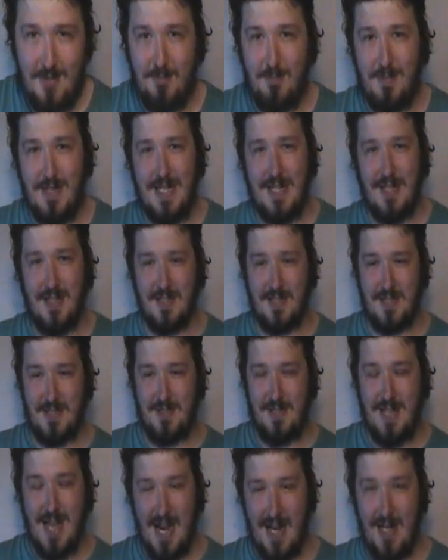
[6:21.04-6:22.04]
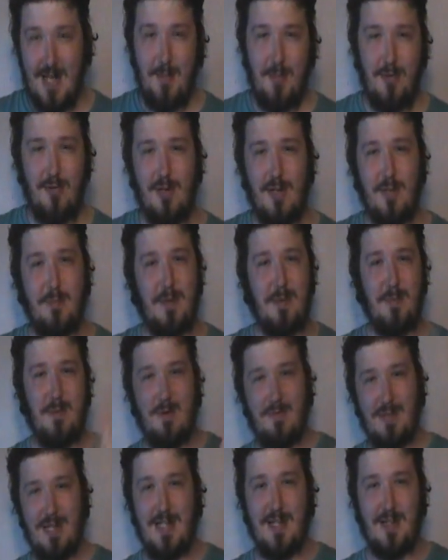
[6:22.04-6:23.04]
Because, yeah, number one, my
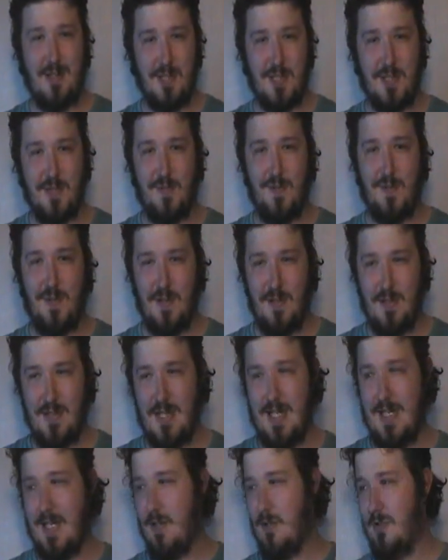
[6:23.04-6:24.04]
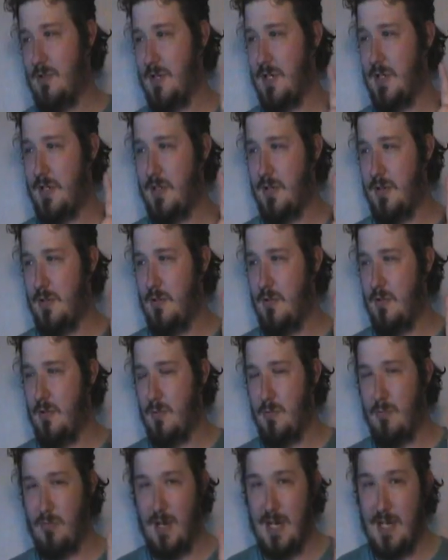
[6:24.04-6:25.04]
memory cards are full, and in order to
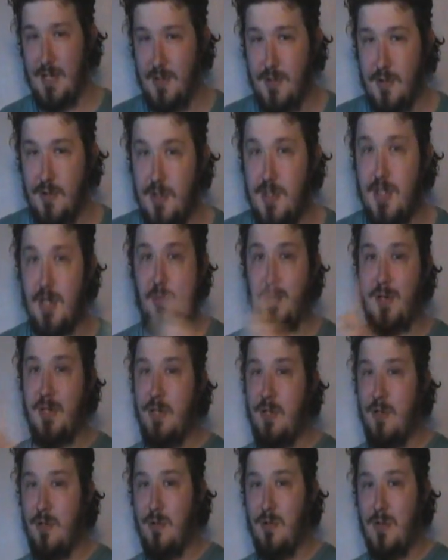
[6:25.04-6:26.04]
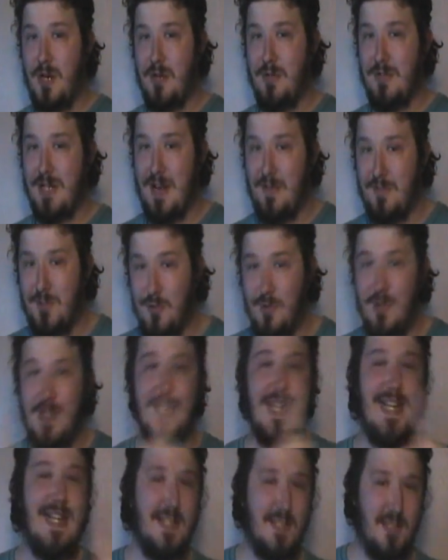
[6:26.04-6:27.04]
introduce someone new, I would have to
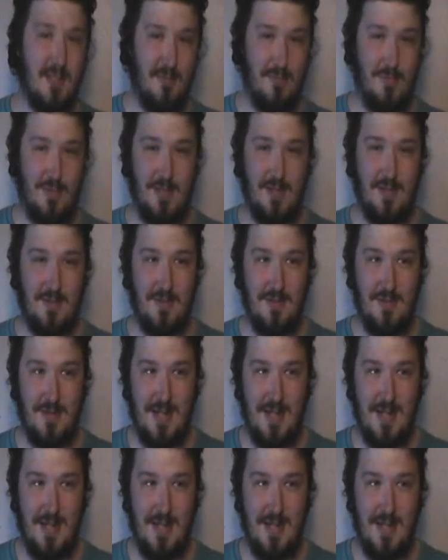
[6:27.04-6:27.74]
delete someone.